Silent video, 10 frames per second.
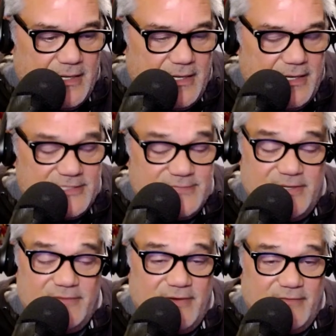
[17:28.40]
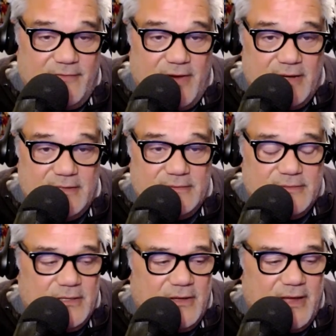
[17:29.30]
It's been a rough ride.
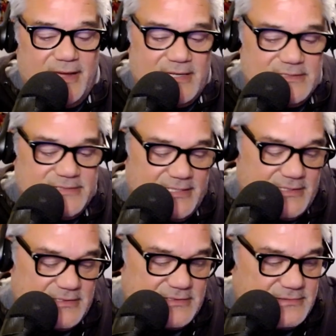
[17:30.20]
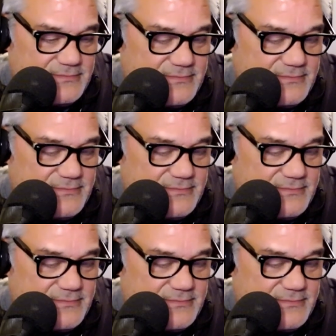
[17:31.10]
I gotta say this.